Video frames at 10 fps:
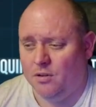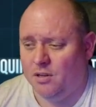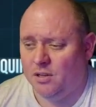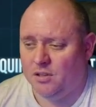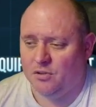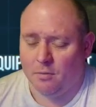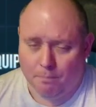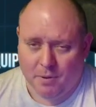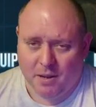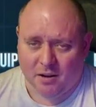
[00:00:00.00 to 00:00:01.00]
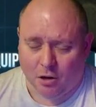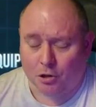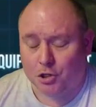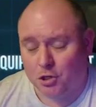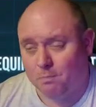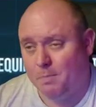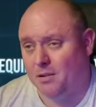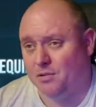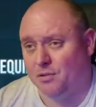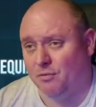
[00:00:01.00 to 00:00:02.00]
is going to bid or should bid
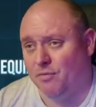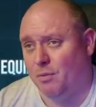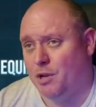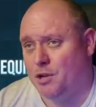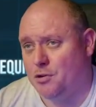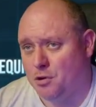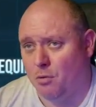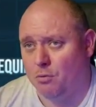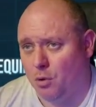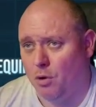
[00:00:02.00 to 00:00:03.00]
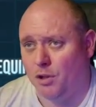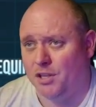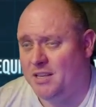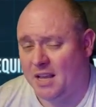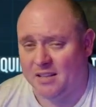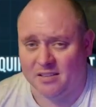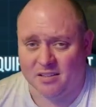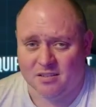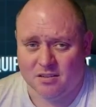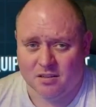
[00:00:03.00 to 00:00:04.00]
on something where you don't know what you're getting.
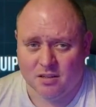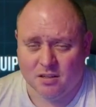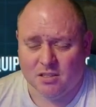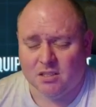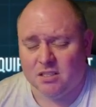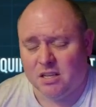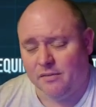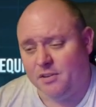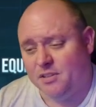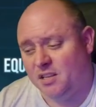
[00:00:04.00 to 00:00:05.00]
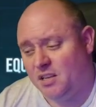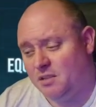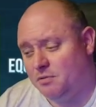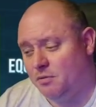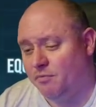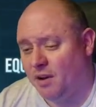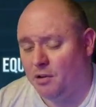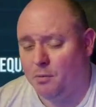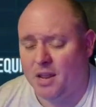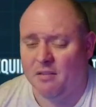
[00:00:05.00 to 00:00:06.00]
If you see some
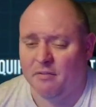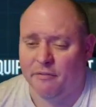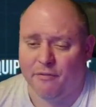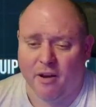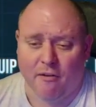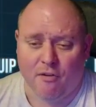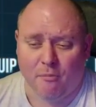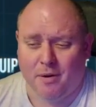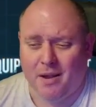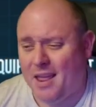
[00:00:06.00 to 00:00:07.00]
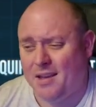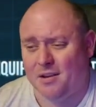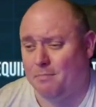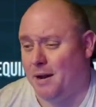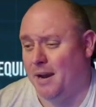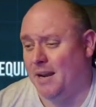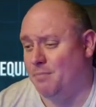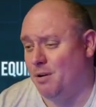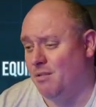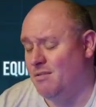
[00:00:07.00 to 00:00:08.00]
value in it, fair enough. But it ain't a combined
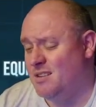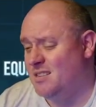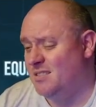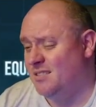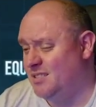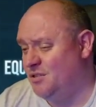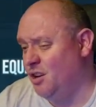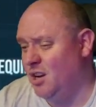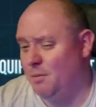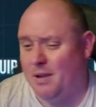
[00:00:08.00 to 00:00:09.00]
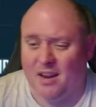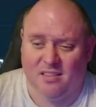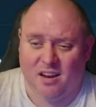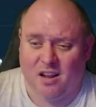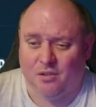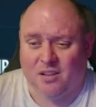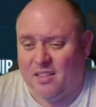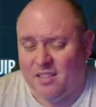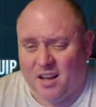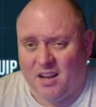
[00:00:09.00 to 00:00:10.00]
bot. It's not going to be anything else
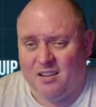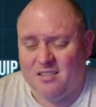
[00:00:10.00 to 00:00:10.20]
like that.